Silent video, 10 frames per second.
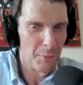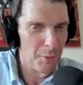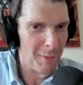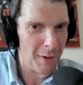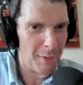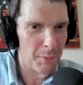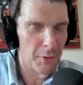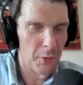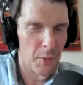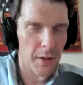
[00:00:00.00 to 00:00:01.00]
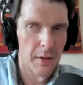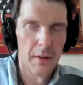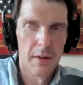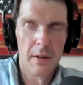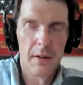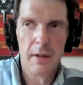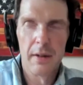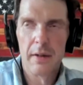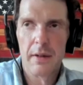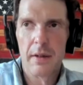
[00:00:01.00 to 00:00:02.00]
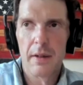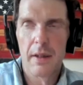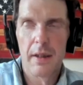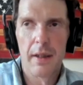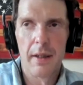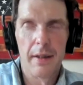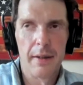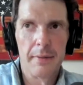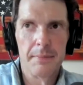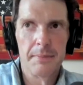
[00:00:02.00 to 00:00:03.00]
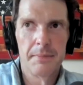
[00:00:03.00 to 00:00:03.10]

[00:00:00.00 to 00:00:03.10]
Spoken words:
mine up really quick. 25%?